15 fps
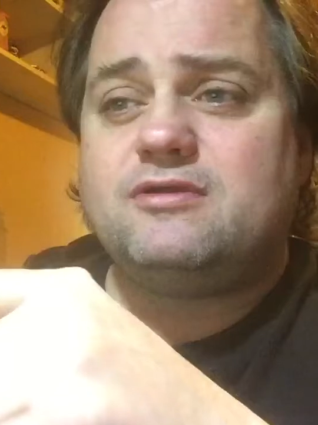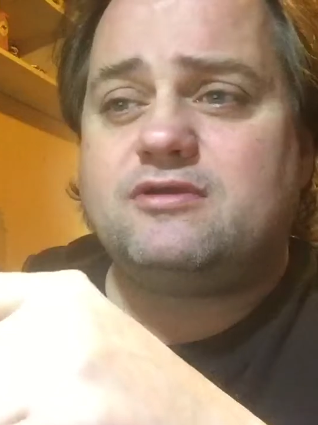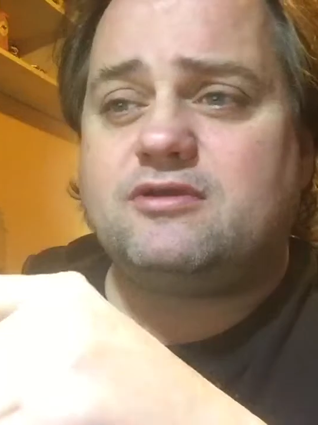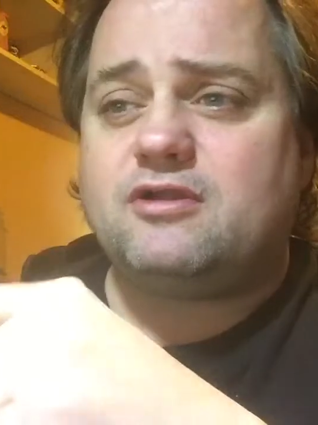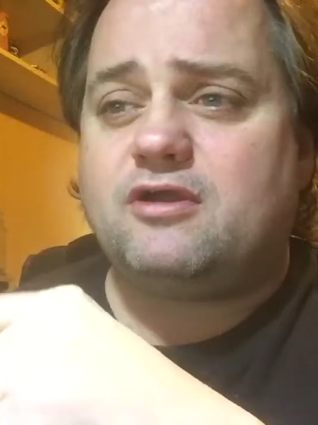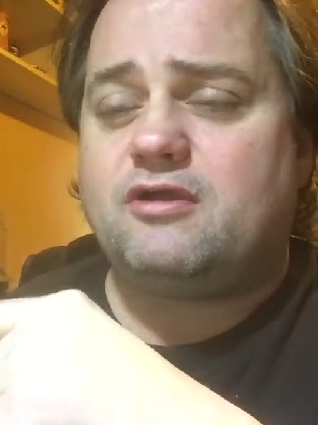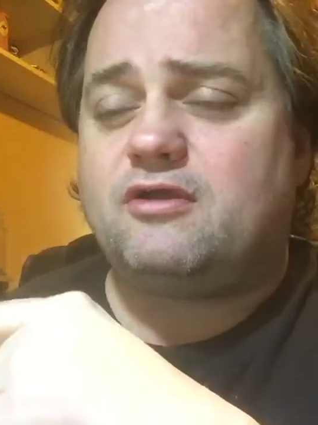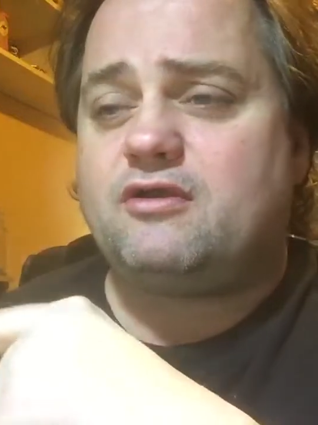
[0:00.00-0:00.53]
You
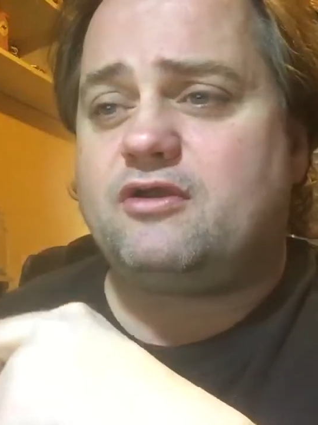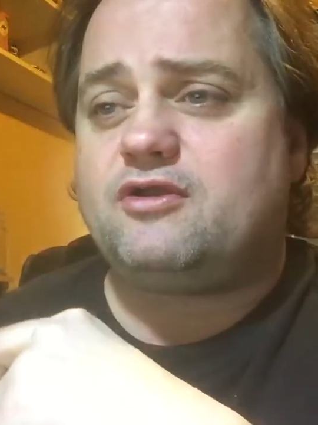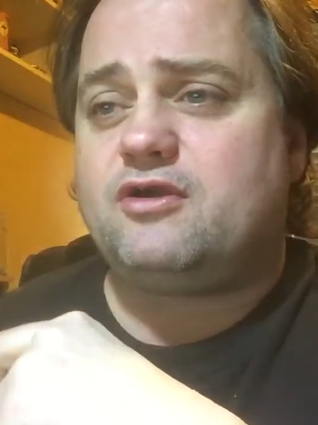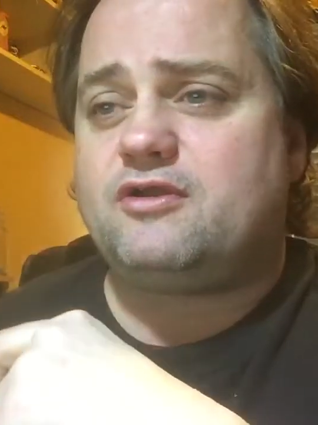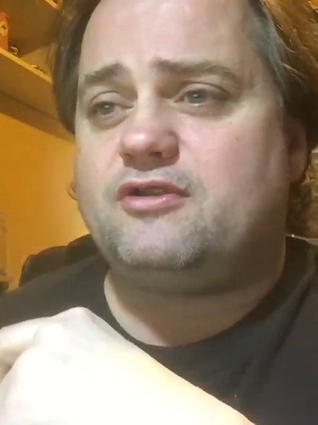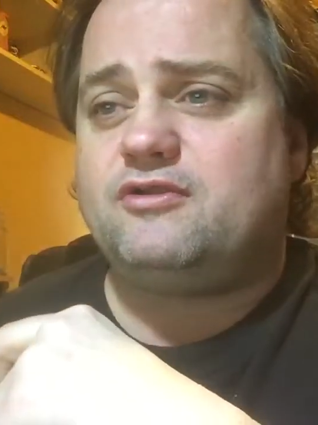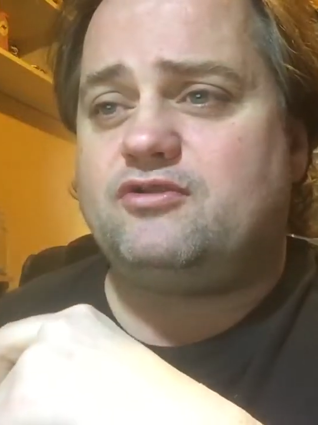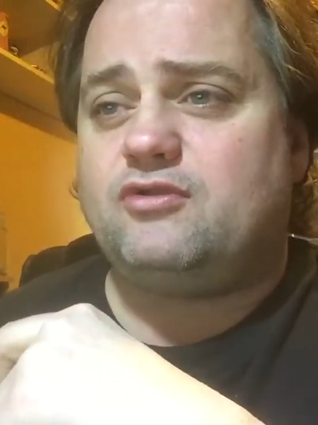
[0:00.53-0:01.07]
know, I
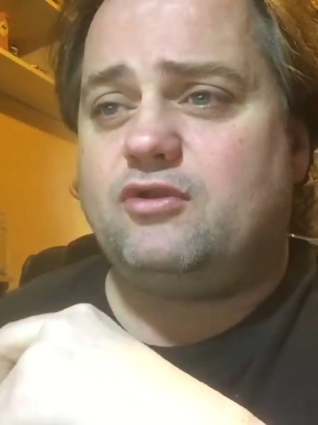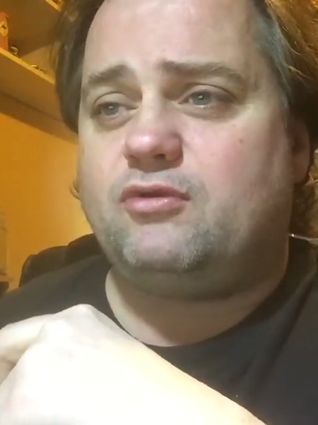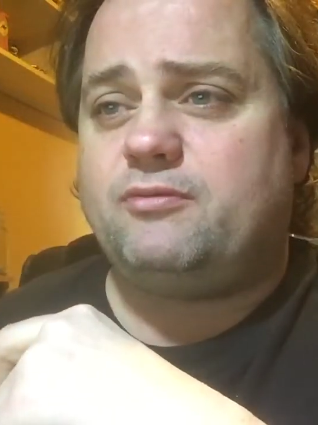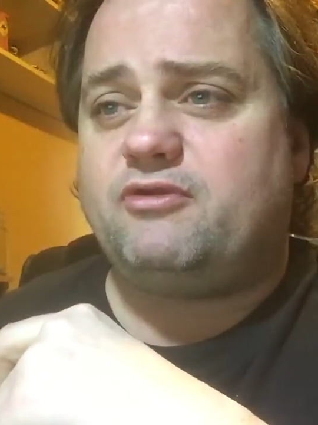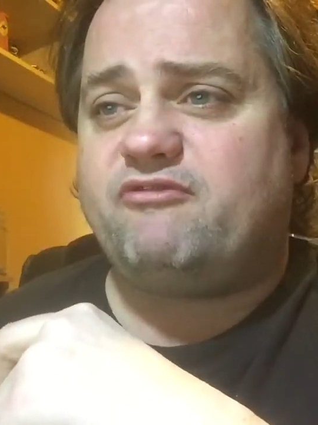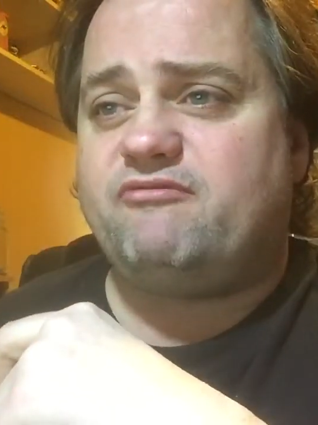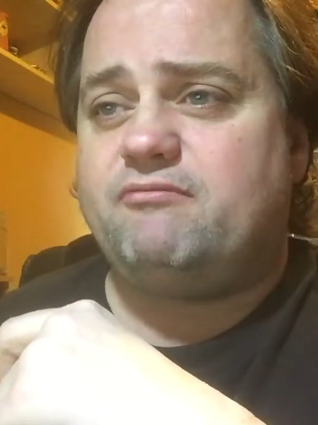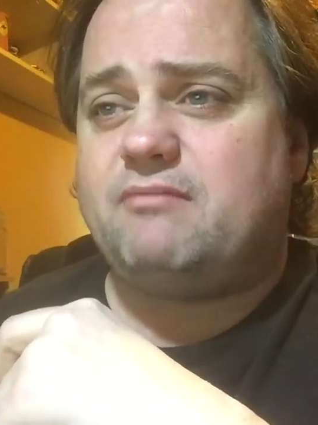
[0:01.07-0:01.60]
got into a little
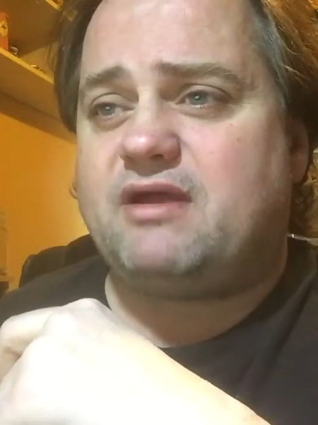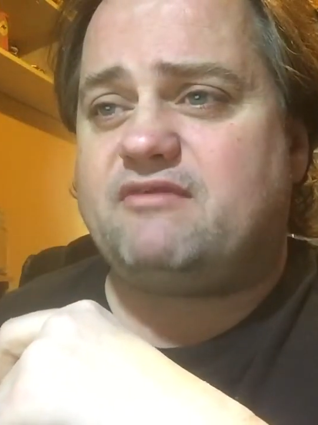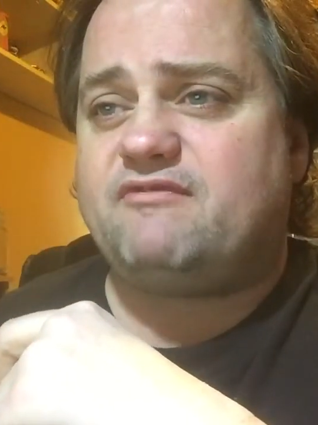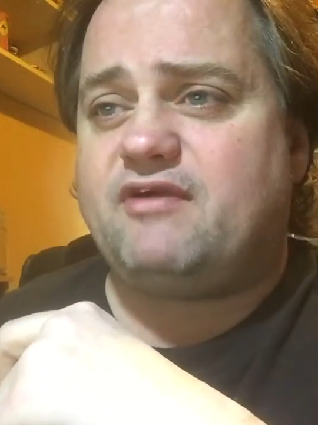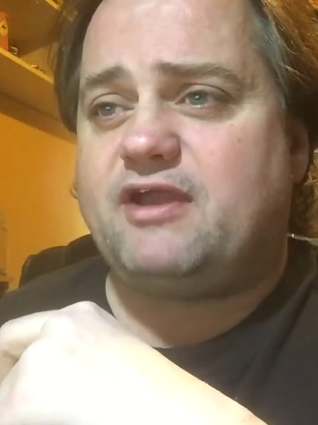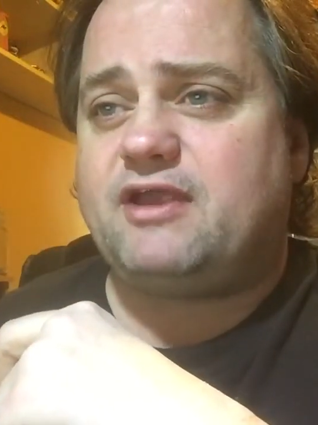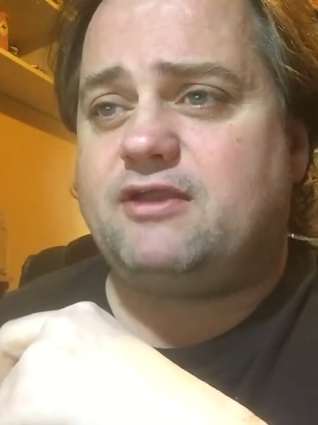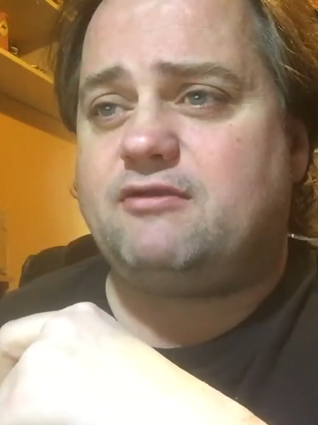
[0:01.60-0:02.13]
bit of
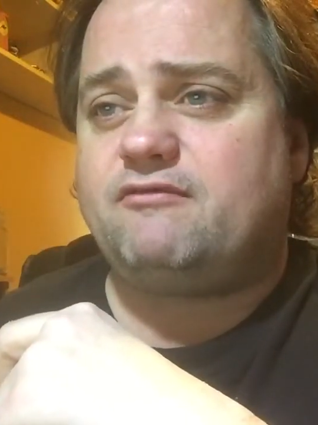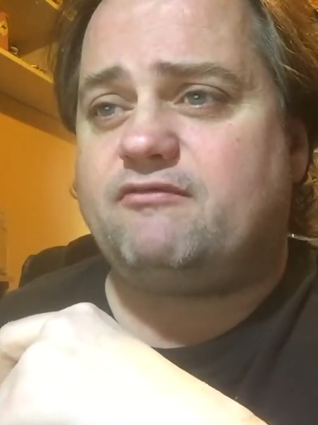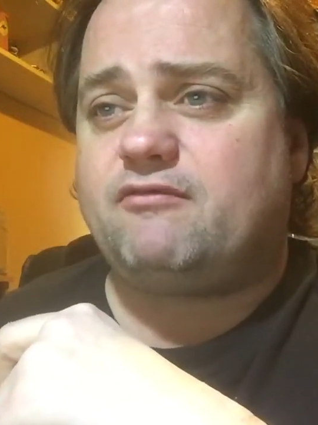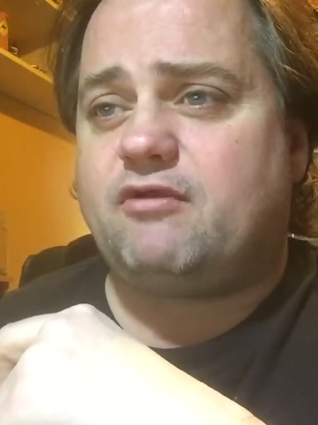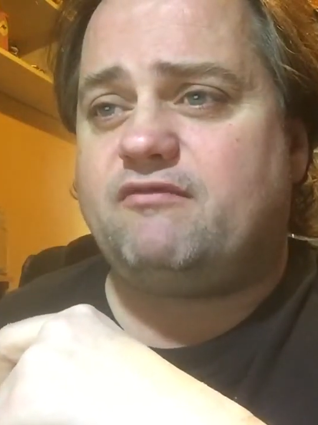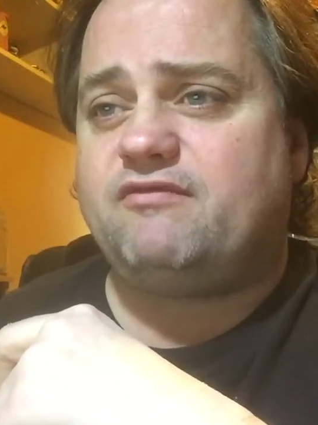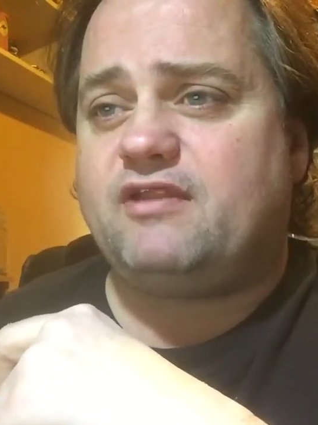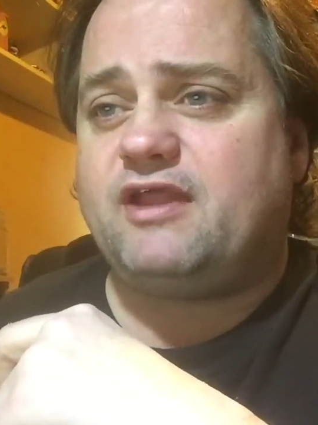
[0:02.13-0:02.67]
Mudvayne
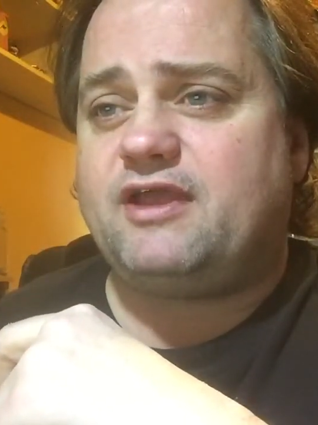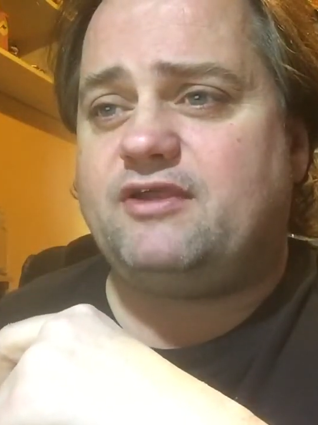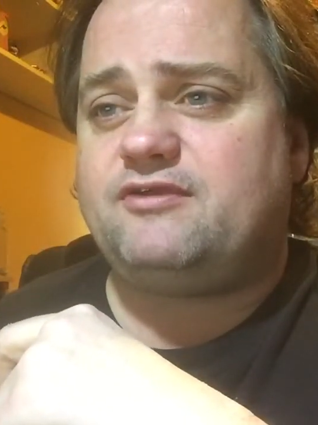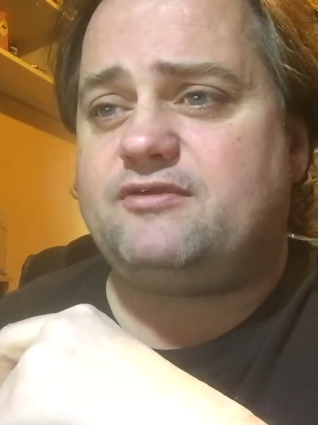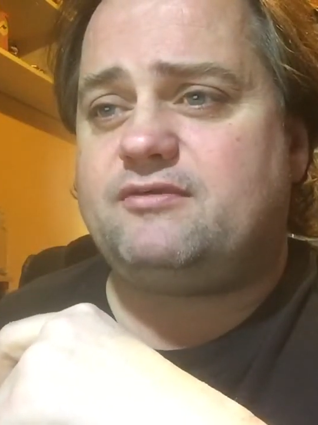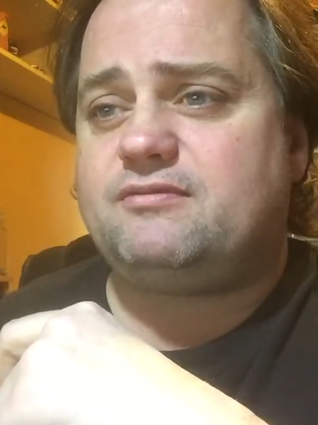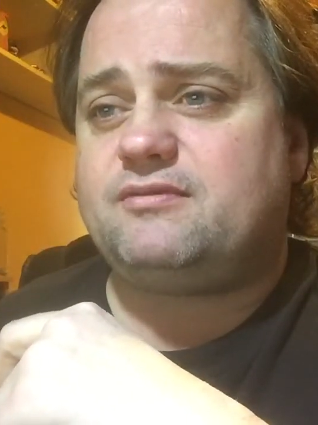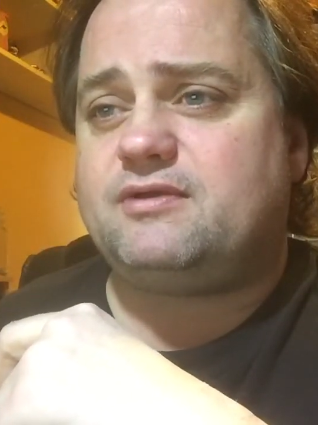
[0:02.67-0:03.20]
of
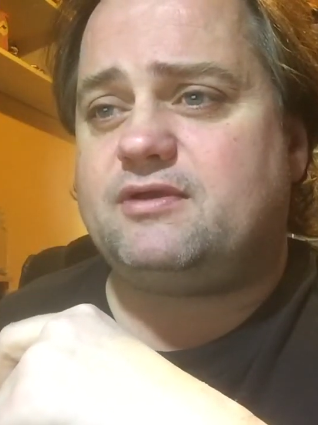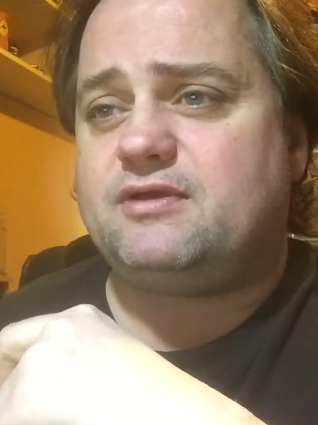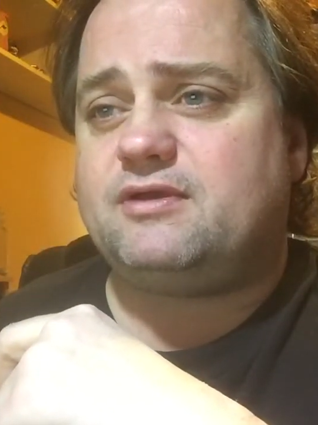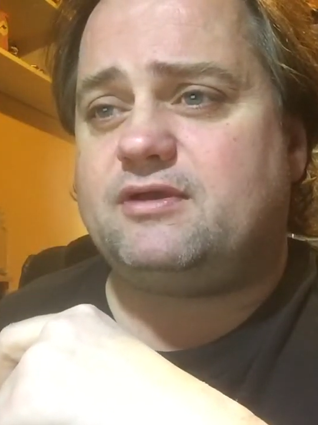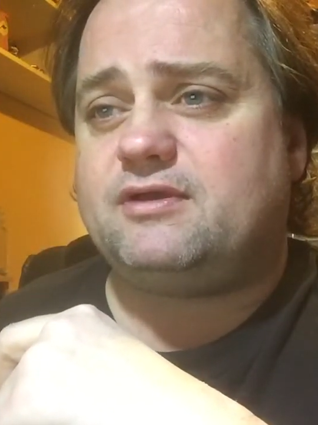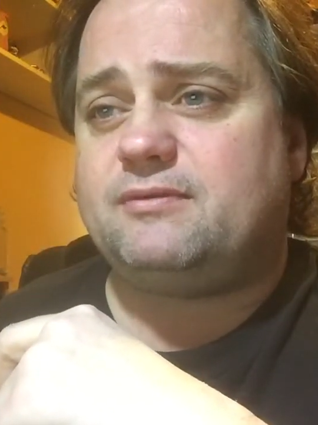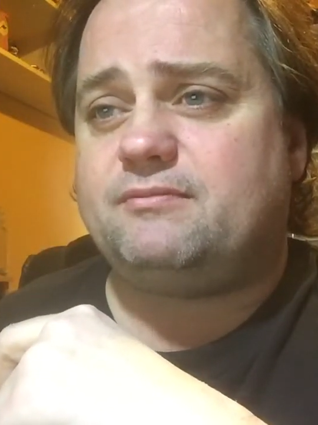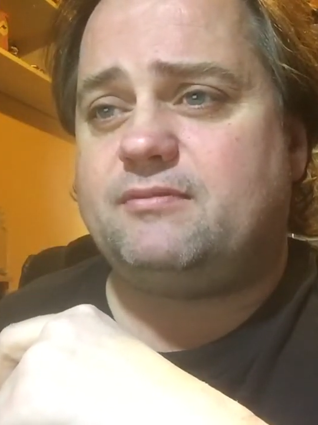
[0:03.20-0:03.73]
late.
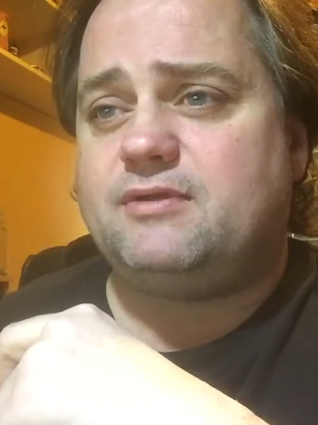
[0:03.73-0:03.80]
I